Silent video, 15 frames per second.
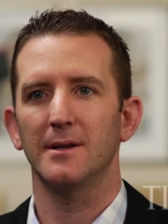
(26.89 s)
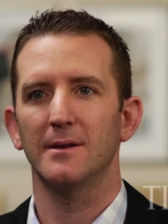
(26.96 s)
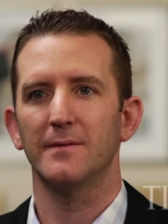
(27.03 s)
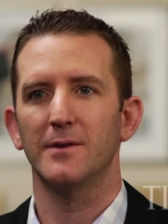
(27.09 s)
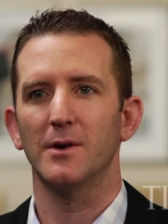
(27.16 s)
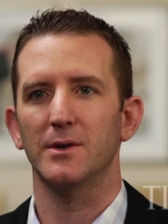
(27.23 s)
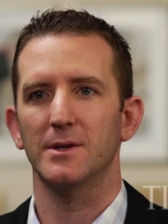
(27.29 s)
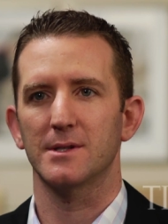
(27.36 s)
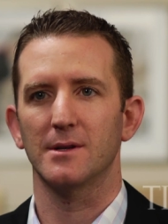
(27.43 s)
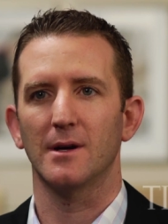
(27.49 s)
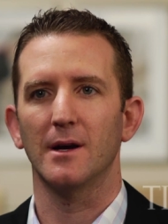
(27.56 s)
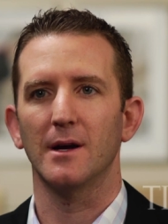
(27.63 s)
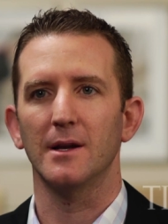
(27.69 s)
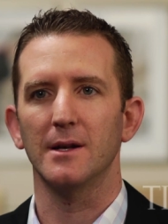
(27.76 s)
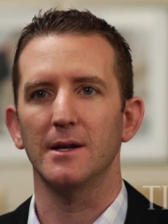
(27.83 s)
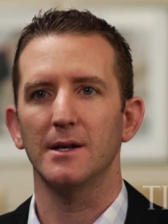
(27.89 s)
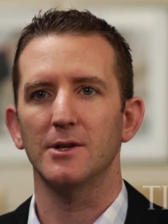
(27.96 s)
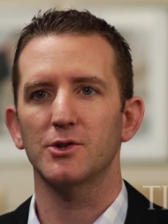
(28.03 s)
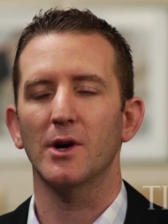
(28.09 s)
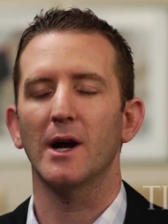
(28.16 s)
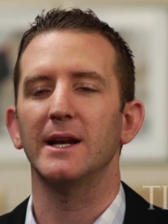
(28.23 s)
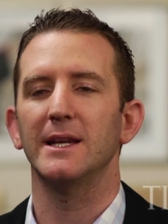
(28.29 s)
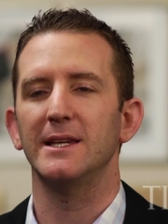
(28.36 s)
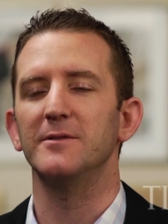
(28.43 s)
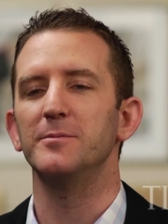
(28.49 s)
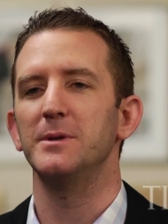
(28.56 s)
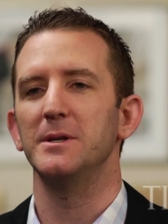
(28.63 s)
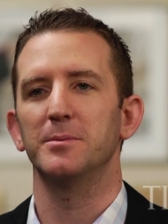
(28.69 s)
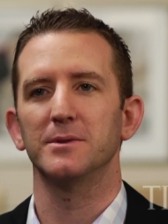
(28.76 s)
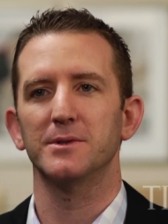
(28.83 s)
and focused on trying to
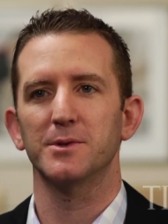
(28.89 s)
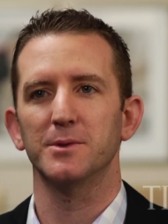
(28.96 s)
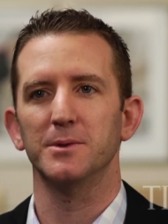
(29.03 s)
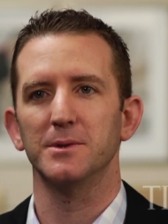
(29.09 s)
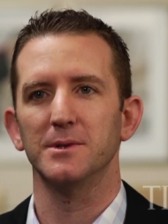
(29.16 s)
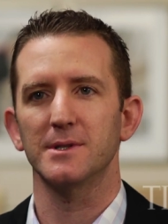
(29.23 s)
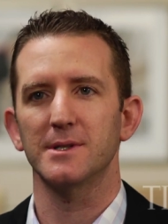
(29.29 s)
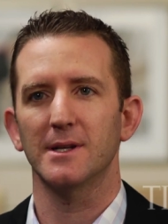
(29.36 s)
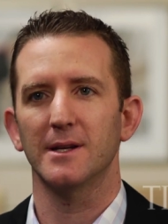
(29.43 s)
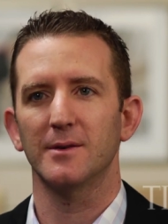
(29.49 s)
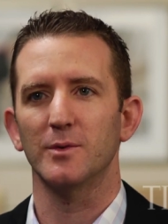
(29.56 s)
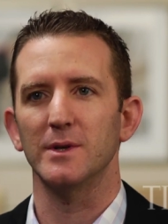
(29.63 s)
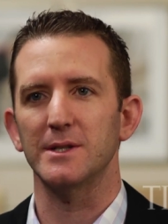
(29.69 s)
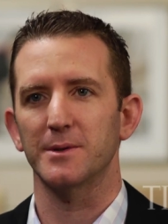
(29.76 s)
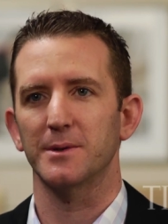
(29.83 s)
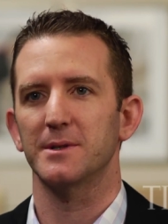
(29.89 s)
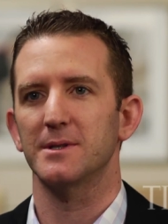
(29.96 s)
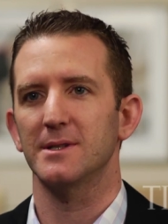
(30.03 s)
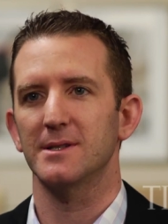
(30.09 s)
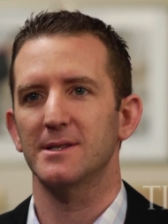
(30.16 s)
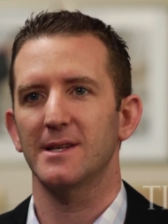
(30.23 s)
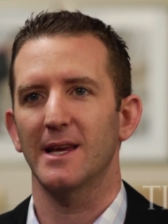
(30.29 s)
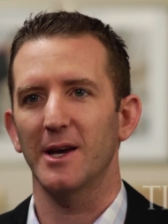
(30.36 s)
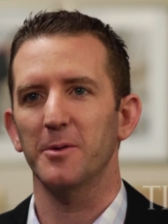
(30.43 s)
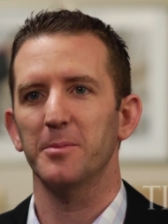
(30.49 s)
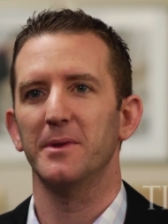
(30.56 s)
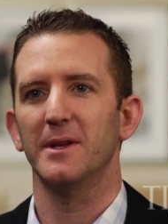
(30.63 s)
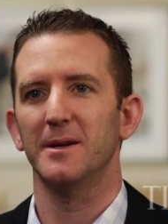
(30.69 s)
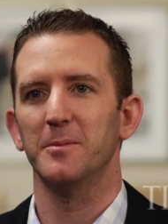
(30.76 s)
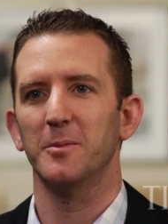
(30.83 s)
give people tools and resources to
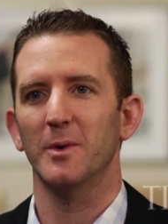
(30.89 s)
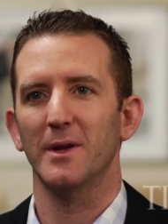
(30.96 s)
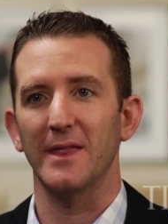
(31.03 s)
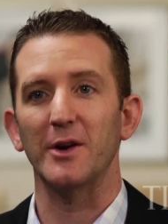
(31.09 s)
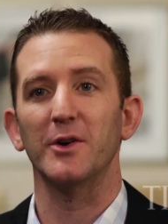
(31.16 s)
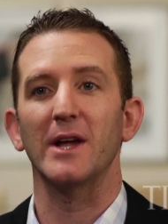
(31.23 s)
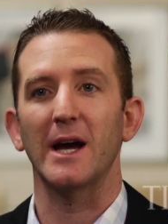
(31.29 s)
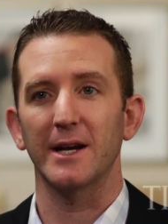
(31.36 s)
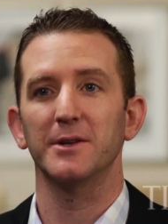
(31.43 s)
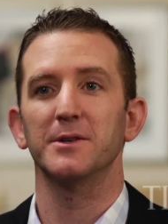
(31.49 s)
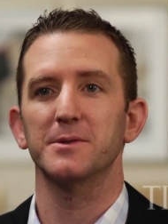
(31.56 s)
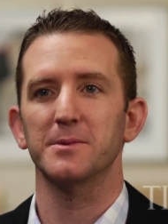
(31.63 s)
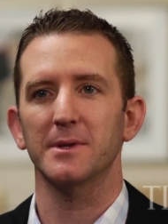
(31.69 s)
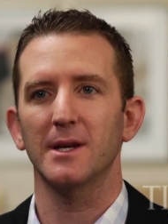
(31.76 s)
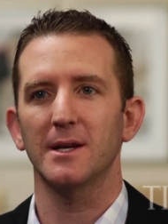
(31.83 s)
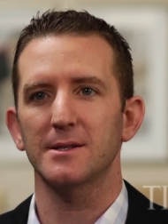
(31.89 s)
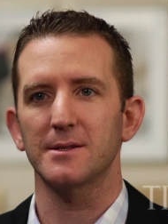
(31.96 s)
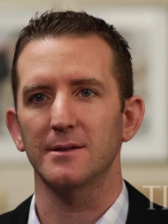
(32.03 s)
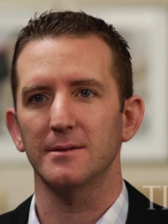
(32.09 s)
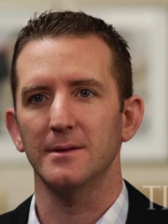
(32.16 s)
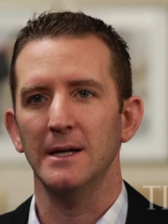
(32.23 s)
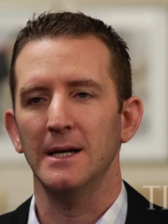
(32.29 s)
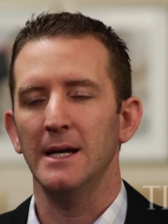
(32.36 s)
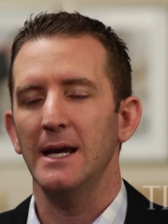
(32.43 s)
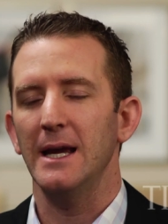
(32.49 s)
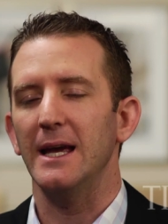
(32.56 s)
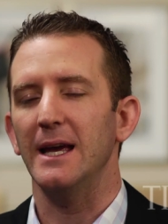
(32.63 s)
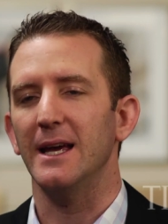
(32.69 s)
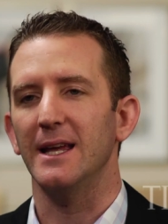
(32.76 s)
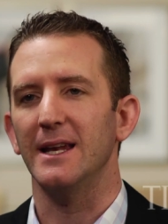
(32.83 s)
help them when they're diagnosed with cancer.
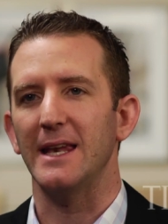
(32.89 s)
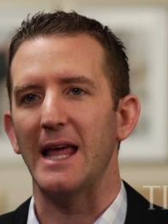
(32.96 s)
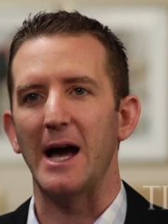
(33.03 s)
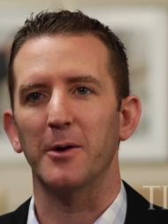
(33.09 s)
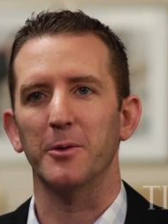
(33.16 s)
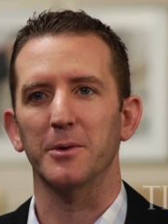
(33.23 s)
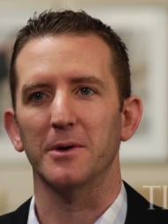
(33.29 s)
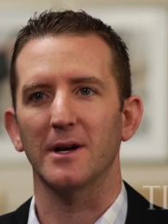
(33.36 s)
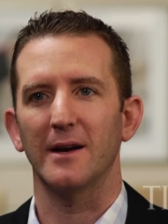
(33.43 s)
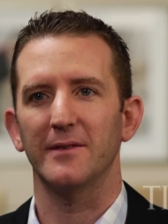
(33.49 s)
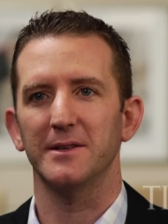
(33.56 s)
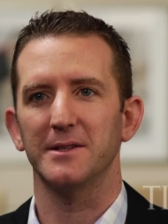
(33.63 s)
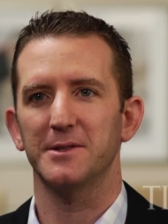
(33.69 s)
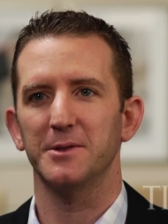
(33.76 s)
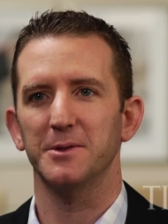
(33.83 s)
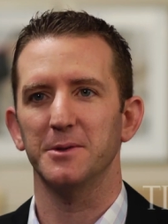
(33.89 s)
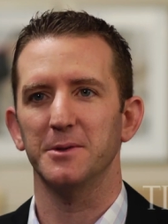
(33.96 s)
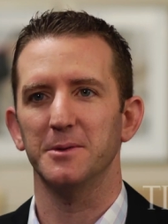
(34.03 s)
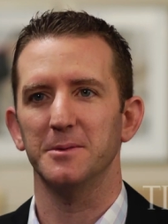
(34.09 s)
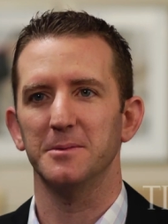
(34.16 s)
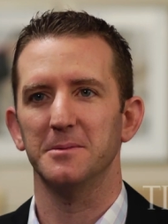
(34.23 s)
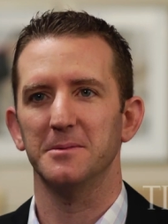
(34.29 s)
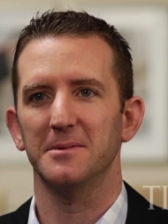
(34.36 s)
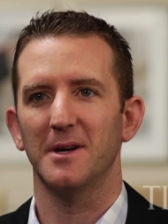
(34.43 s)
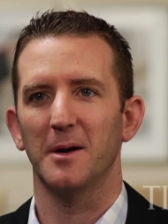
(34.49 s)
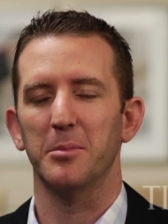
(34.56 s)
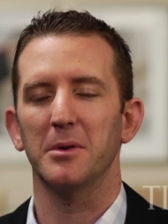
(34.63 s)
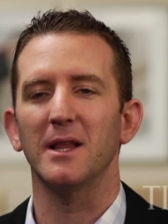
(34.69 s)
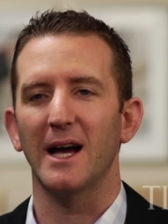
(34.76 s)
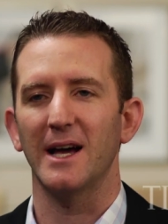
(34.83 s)
And now we're having to
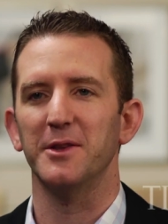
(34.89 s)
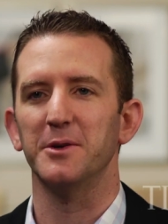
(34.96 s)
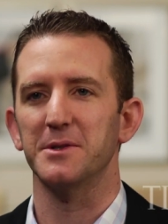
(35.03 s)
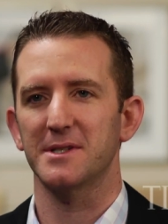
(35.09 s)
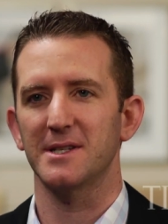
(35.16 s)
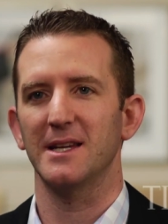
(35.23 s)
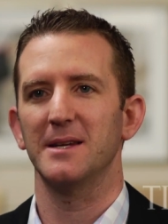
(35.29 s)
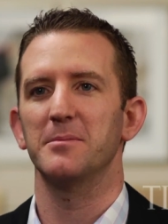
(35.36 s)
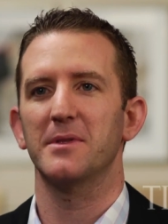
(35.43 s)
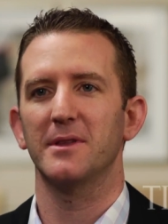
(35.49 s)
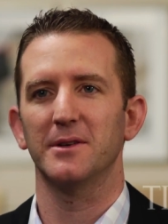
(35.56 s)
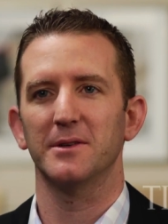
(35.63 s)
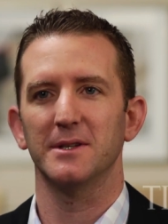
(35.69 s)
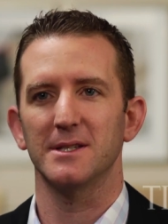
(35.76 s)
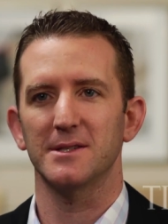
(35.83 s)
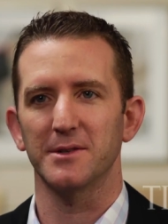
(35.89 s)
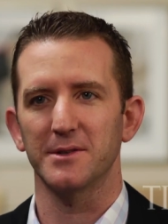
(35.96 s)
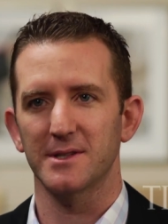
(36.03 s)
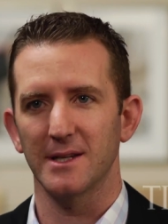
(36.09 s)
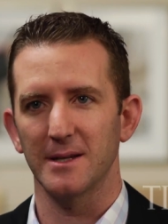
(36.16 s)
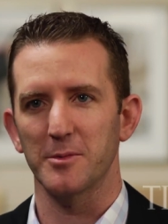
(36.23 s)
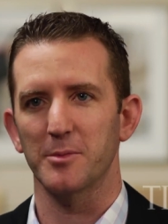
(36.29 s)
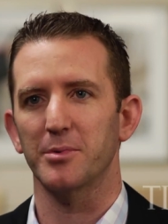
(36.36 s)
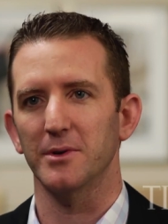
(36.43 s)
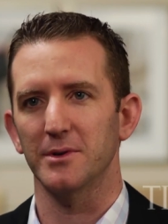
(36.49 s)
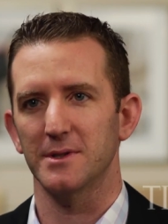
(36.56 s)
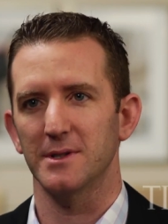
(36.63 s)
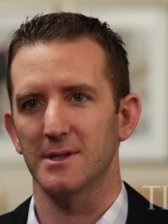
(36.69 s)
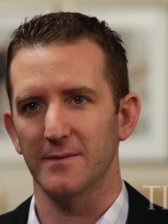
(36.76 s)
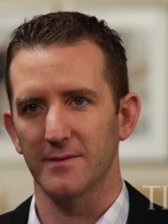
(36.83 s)
apply those same theories, those same
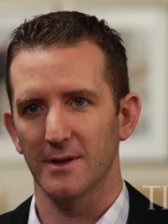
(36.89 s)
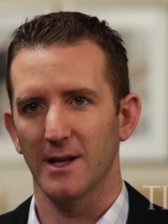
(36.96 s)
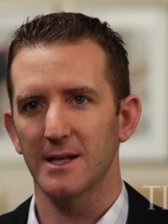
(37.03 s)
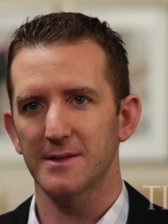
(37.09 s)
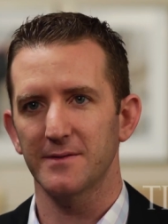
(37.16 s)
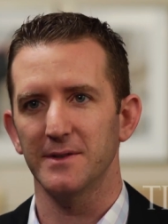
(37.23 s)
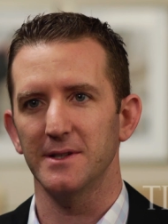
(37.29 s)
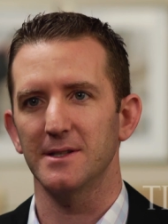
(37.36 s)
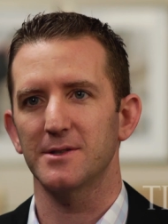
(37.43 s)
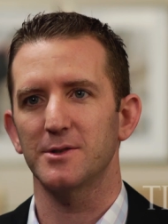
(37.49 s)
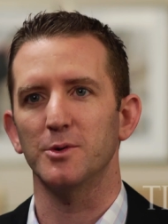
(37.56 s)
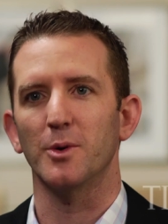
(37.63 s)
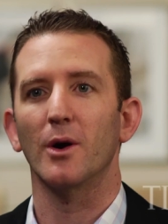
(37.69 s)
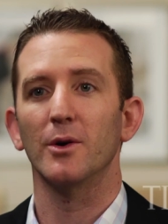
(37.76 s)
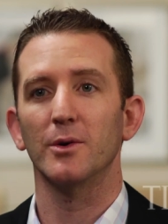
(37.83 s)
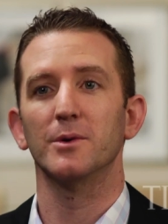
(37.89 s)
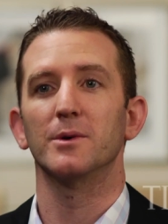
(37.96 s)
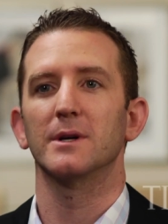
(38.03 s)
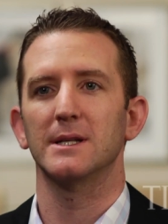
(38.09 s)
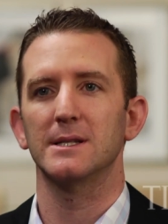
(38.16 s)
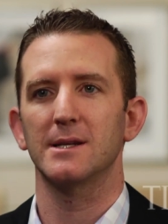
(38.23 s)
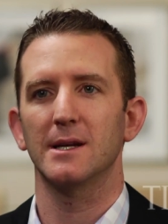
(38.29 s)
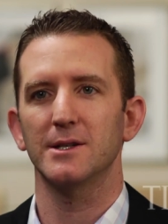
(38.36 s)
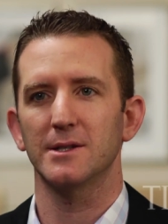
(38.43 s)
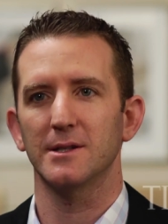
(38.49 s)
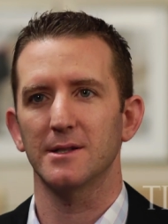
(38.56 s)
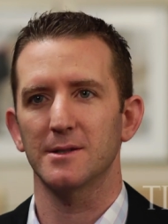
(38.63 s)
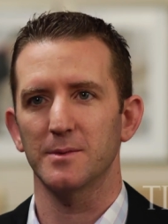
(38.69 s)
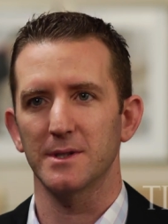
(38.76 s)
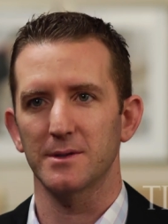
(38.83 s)
approaches and philosophies to our own
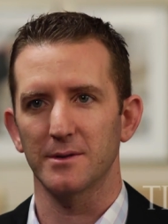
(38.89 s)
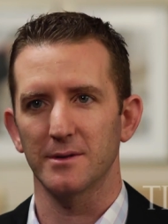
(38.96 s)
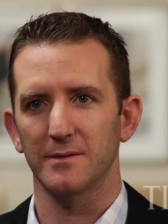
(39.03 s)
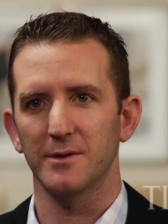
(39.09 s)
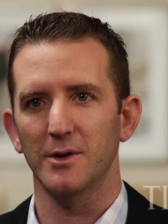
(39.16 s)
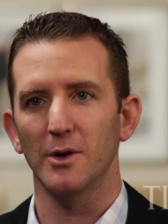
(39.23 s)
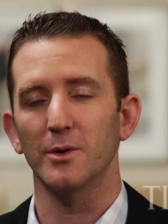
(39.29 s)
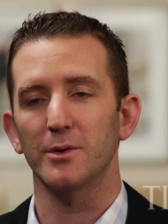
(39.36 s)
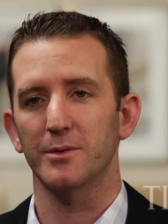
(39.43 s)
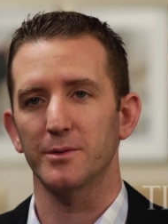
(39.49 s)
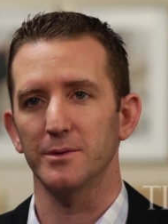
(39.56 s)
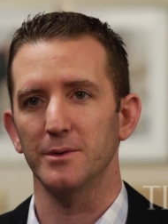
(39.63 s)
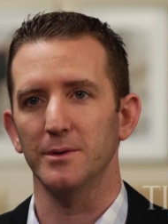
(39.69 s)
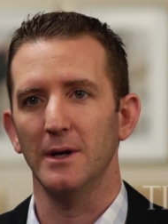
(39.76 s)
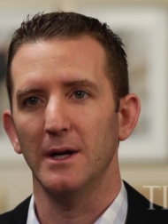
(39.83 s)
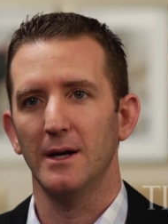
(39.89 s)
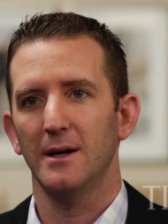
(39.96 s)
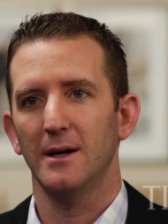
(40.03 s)
organization as we sort of go through